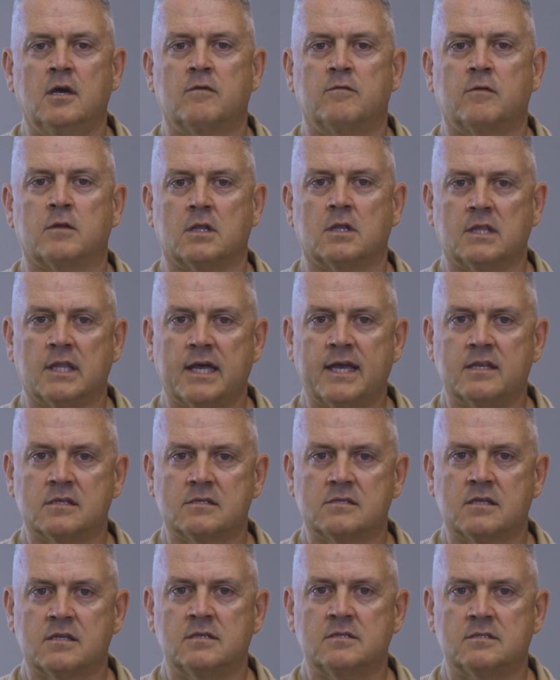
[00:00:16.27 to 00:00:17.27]
for the
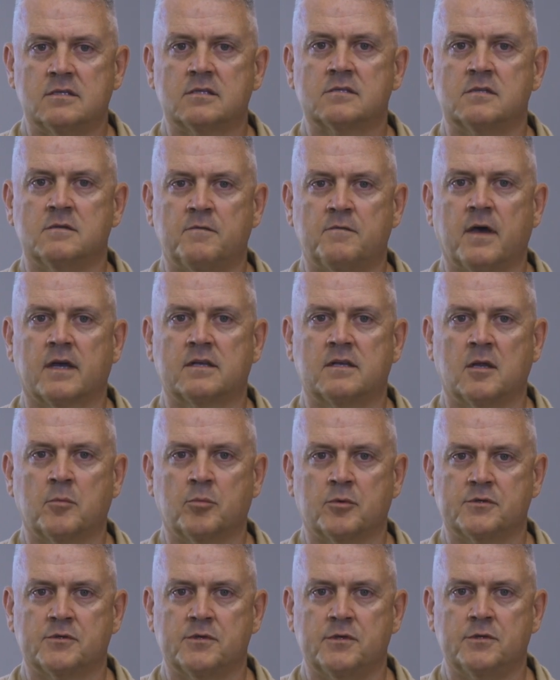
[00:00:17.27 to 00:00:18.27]
latest in disinfecting
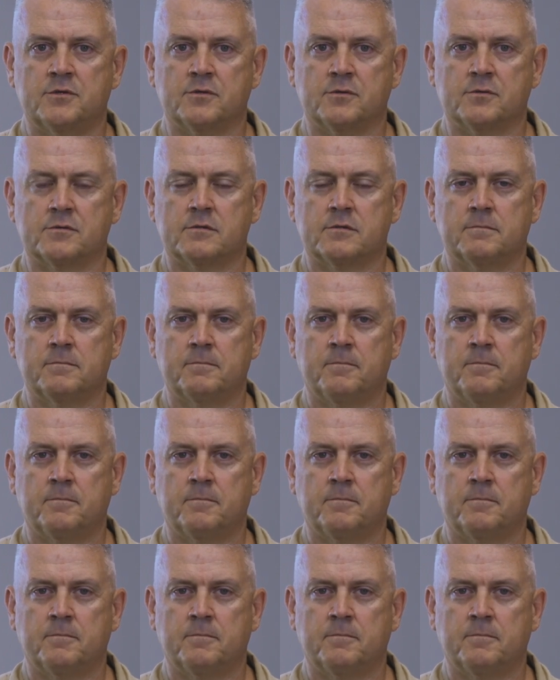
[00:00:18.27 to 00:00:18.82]
procedures.